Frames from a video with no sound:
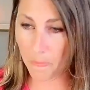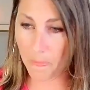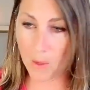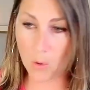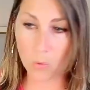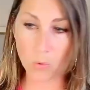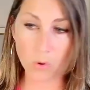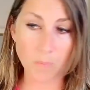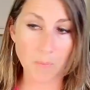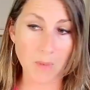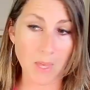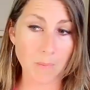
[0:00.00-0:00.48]

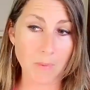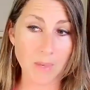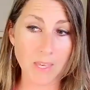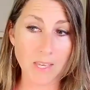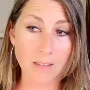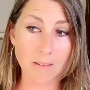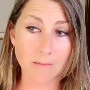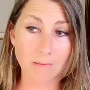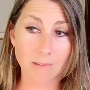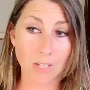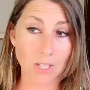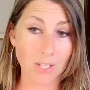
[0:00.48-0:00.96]
or
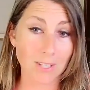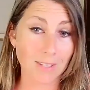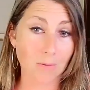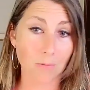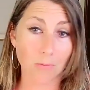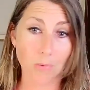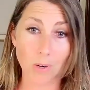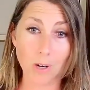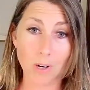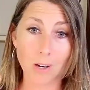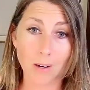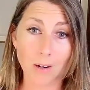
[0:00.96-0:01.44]
maybe just
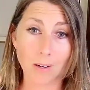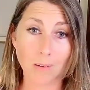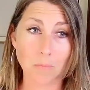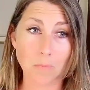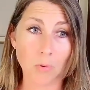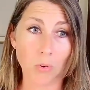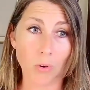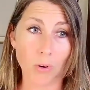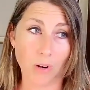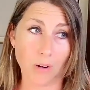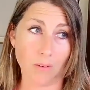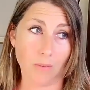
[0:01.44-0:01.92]
work
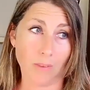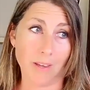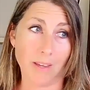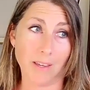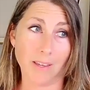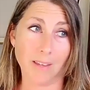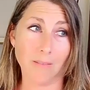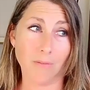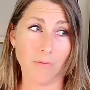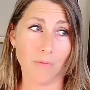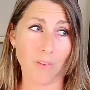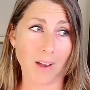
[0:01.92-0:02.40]
more,
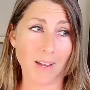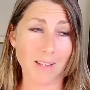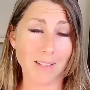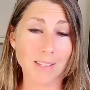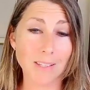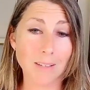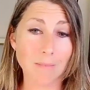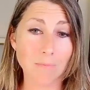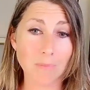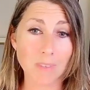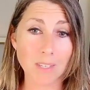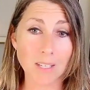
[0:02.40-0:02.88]
like find
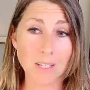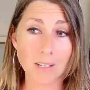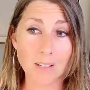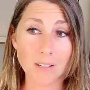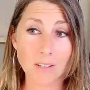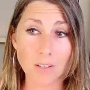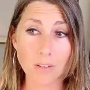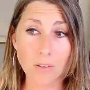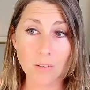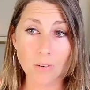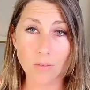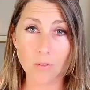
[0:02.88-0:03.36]
something to
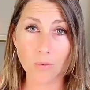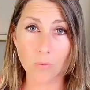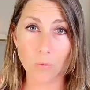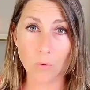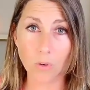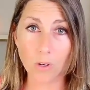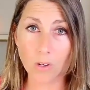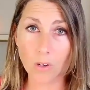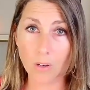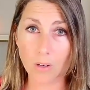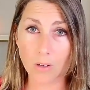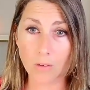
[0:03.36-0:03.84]
do,
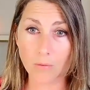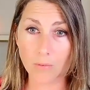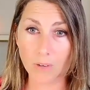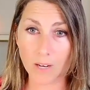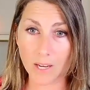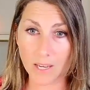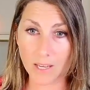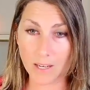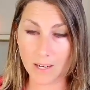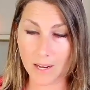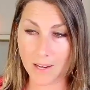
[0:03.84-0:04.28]
work, right?